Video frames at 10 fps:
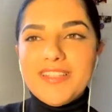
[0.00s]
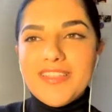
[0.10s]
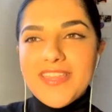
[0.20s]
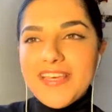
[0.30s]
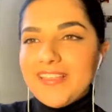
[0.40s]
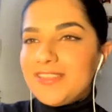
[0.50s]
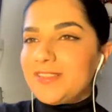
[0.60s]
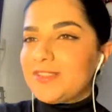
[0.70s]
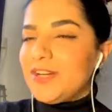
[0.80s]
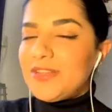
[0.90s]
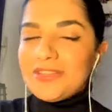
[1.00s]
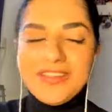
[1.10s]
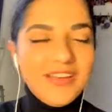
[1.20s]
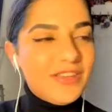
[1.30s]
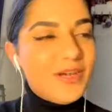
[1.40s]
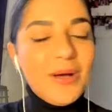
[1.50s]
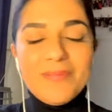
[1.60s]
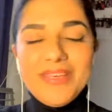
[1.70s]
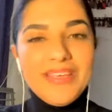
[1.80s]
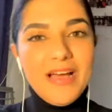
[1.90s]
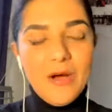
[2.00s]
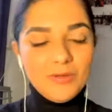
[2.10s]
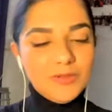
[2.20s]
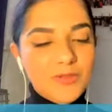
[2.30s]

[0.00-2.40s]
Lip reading: they taught me how